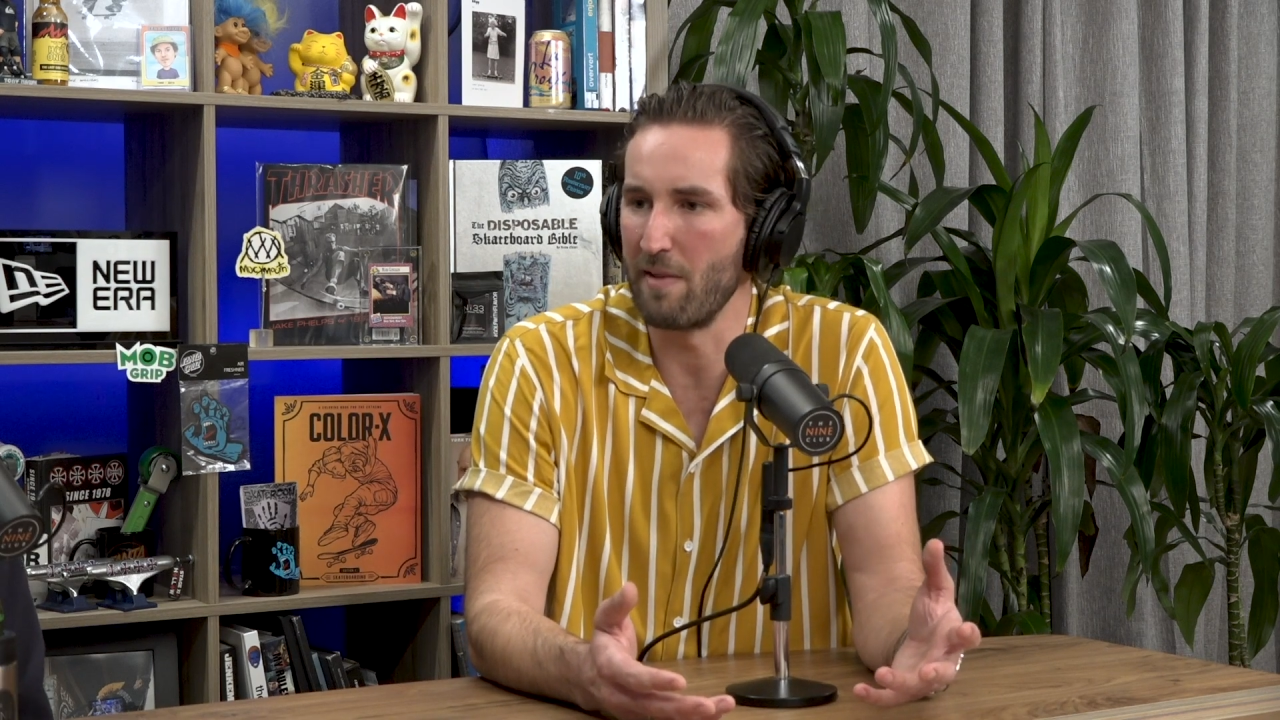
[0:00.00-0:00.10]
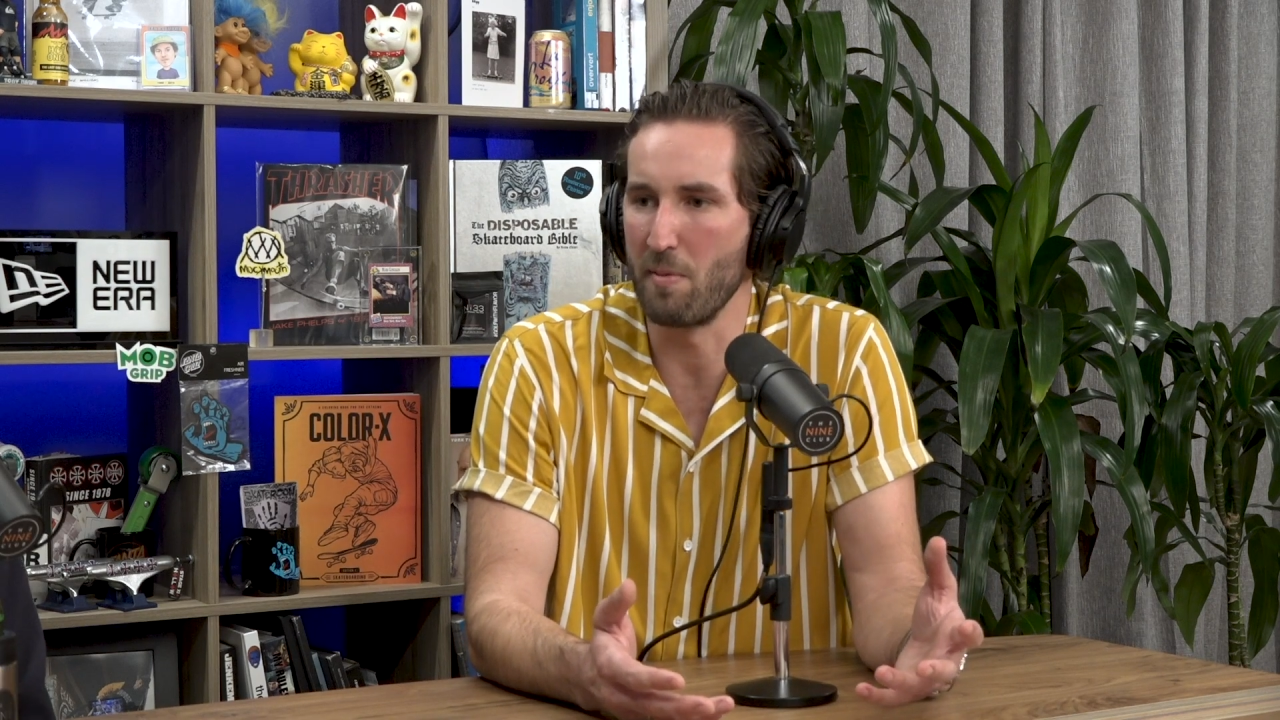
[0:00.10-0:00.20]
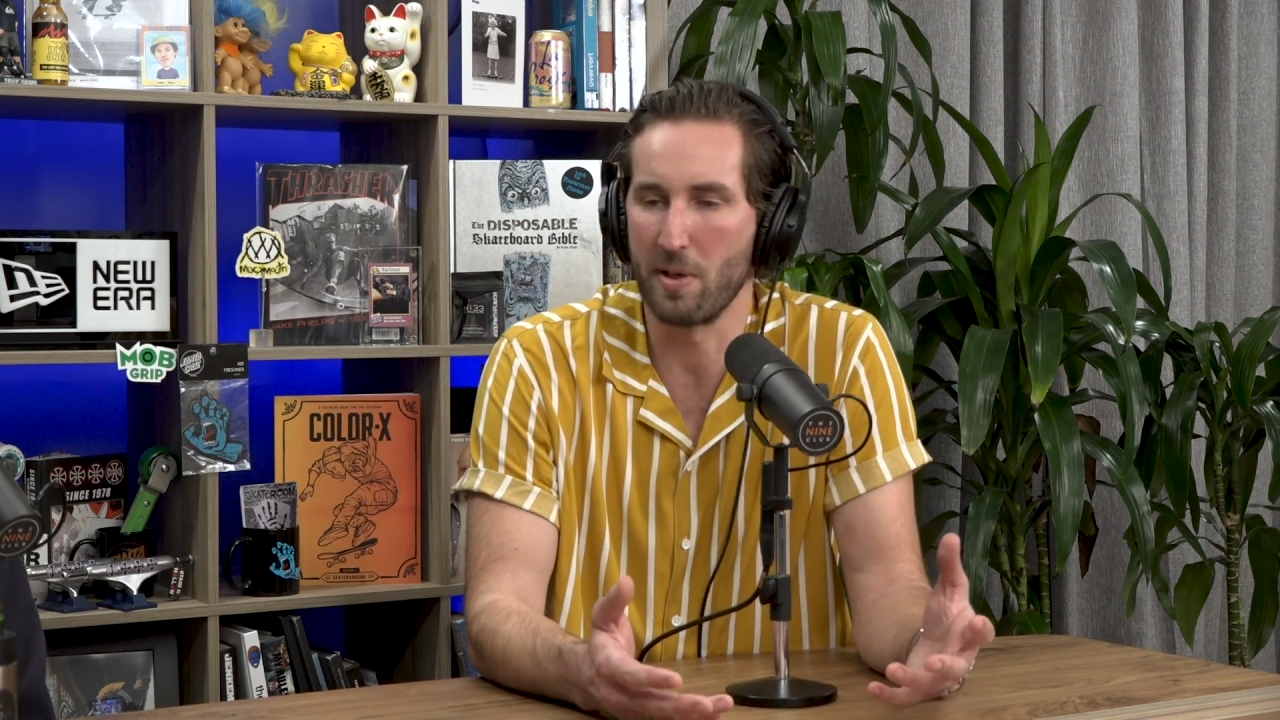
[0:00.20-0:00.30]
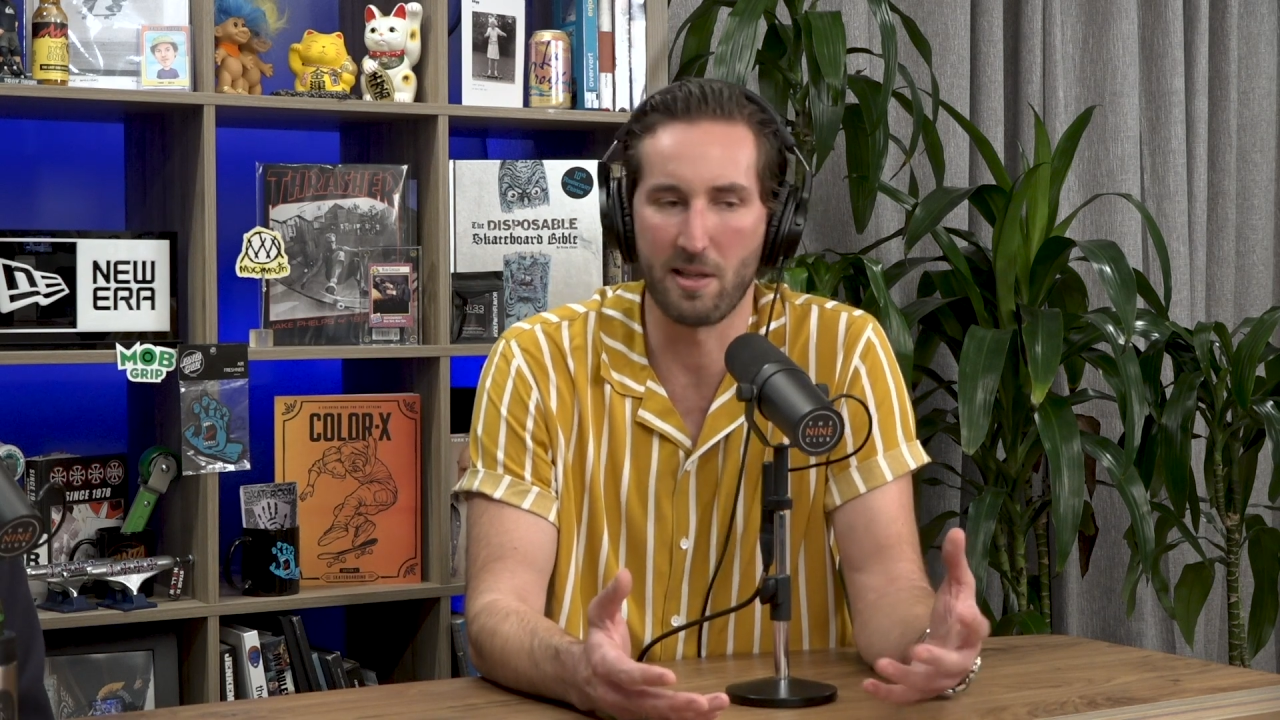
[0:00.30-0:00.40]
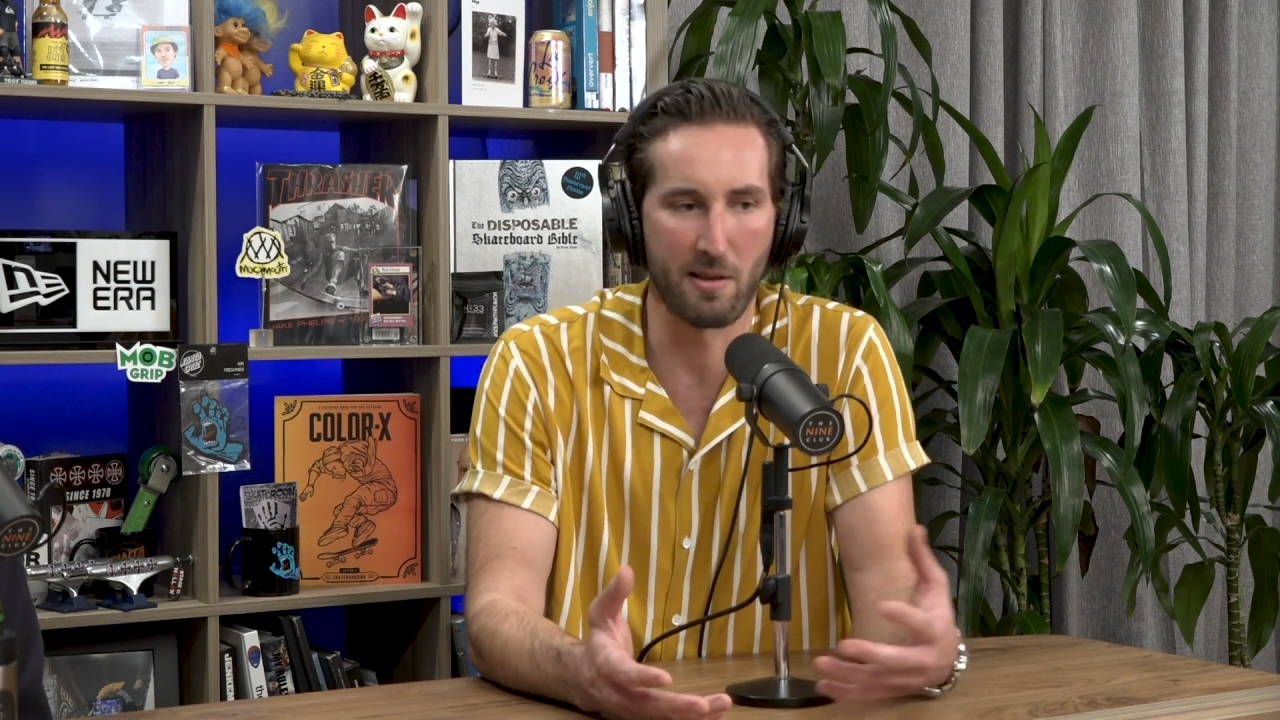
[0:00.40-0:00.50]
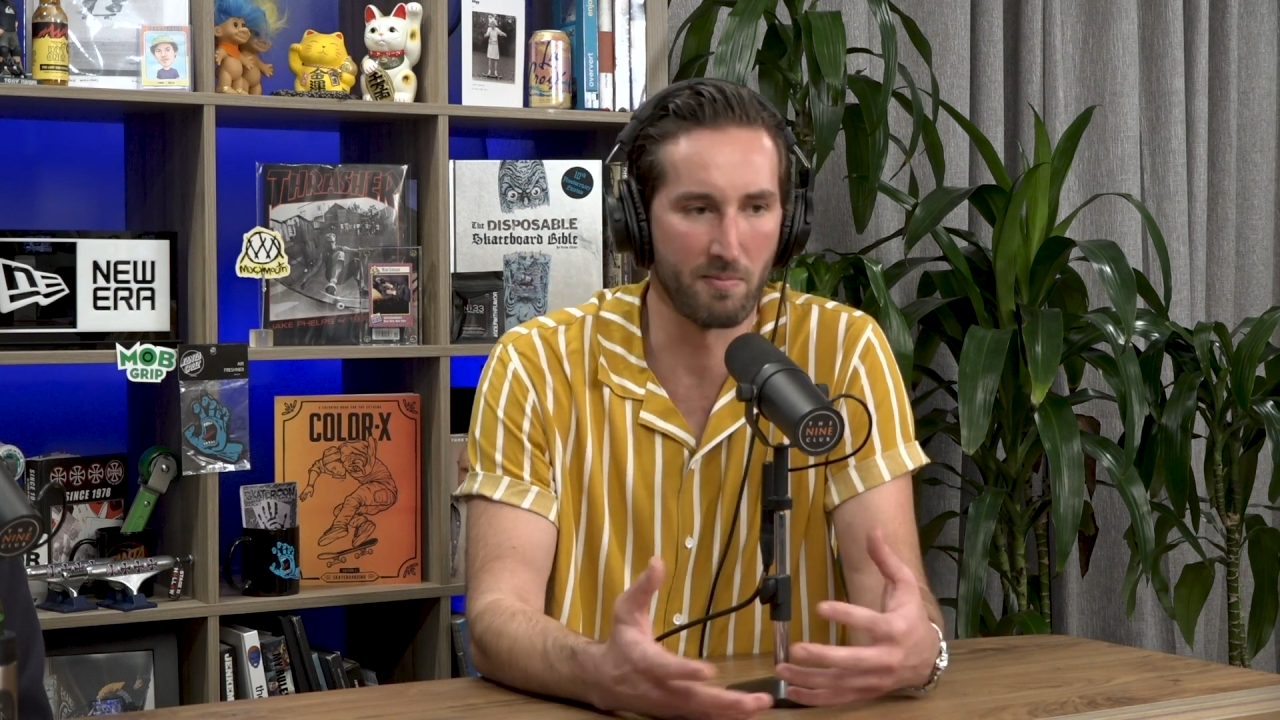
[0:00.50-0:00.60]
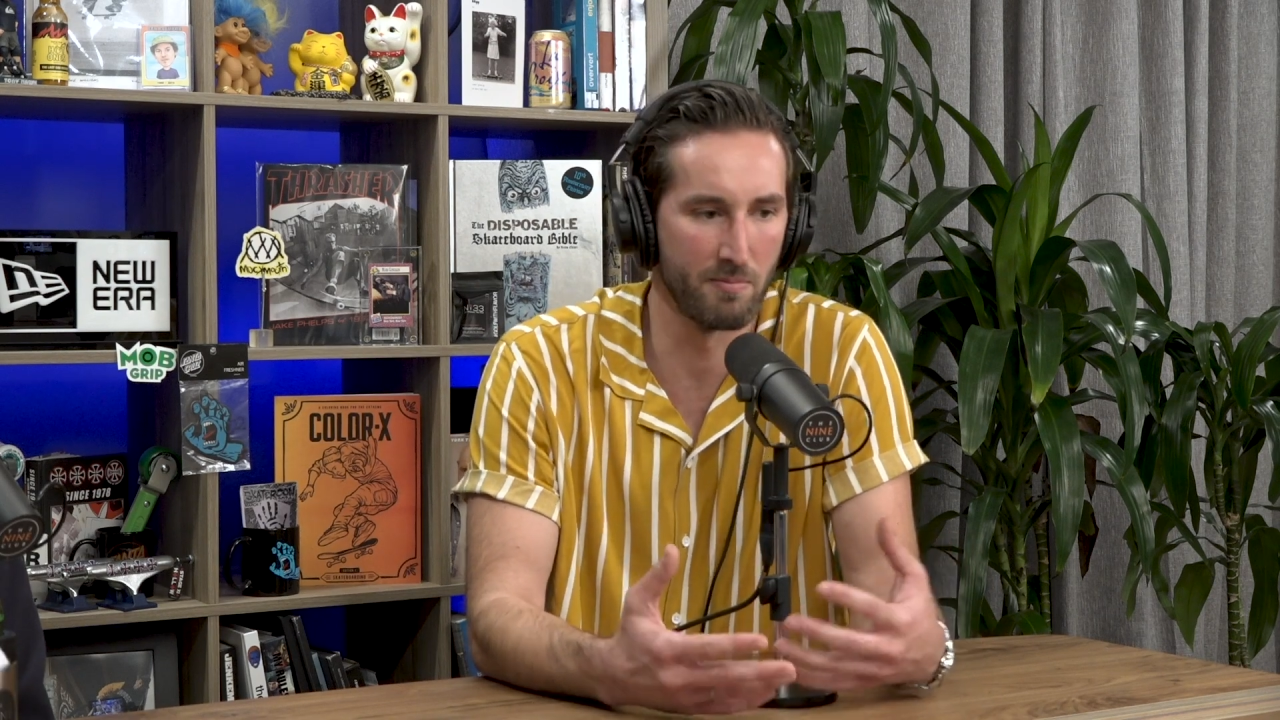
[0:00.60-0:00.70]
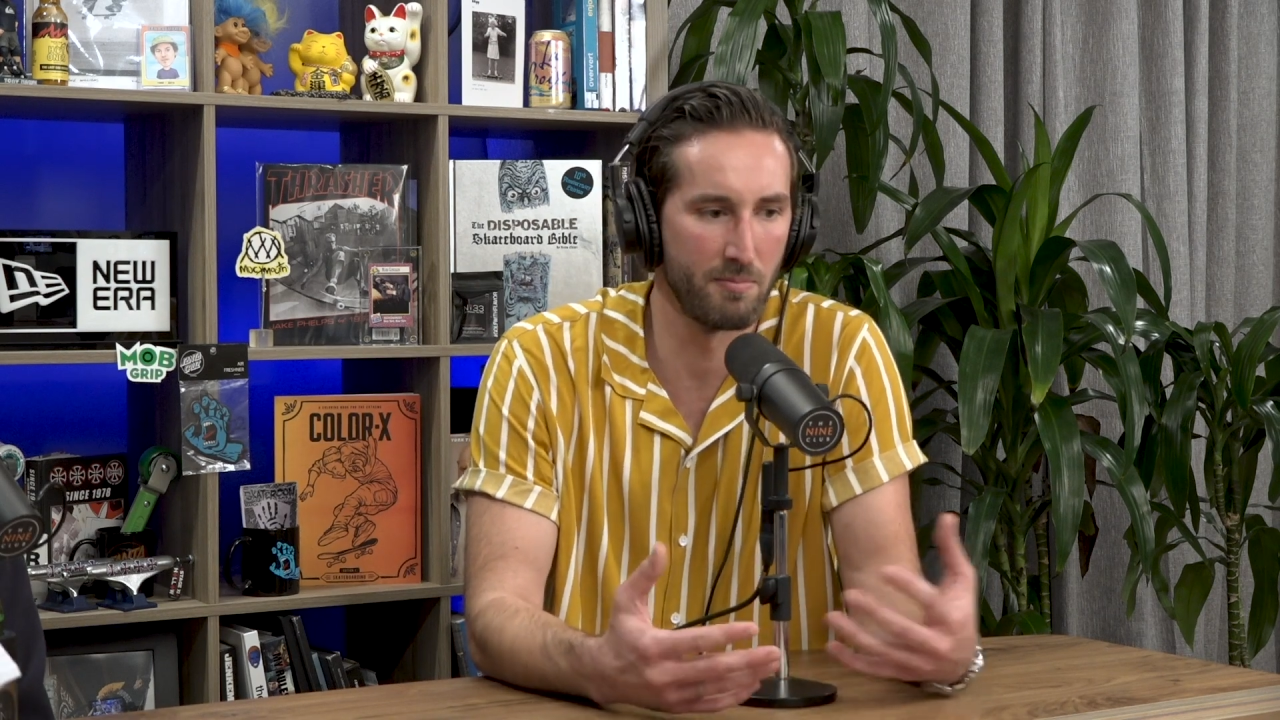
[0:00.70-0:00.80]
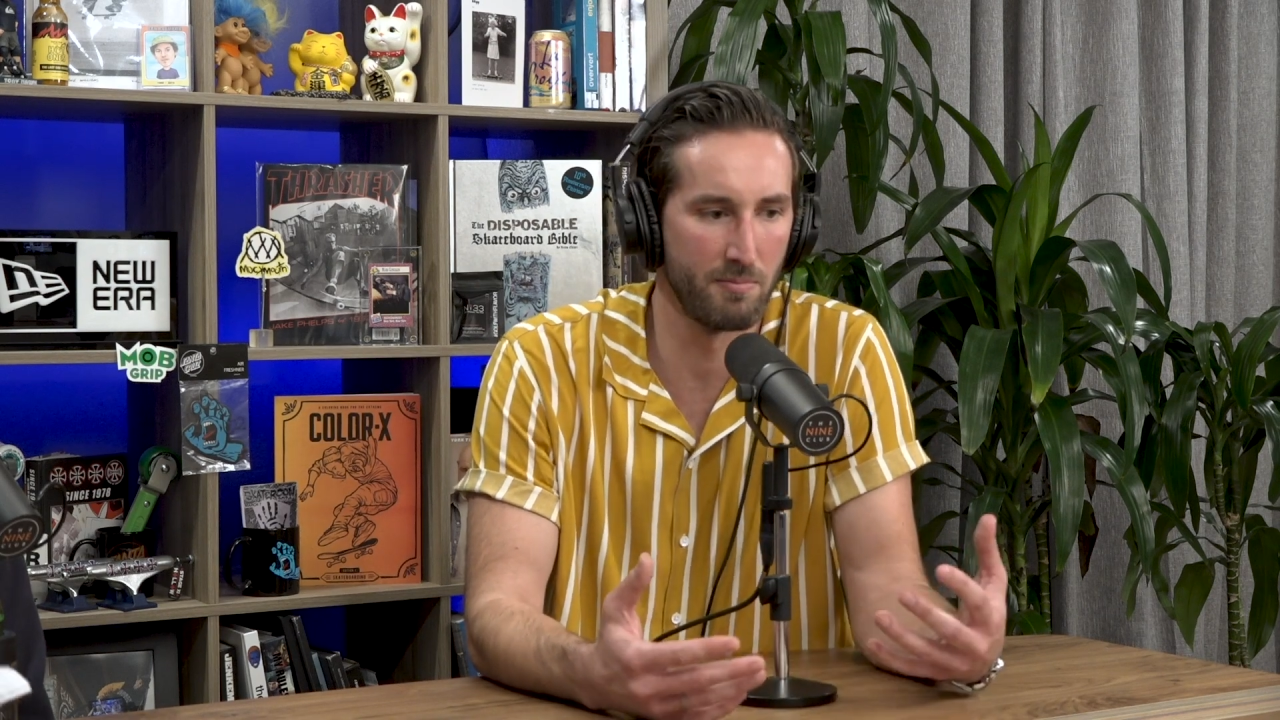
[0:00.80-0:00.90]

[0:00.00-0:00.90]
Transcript: everybody that.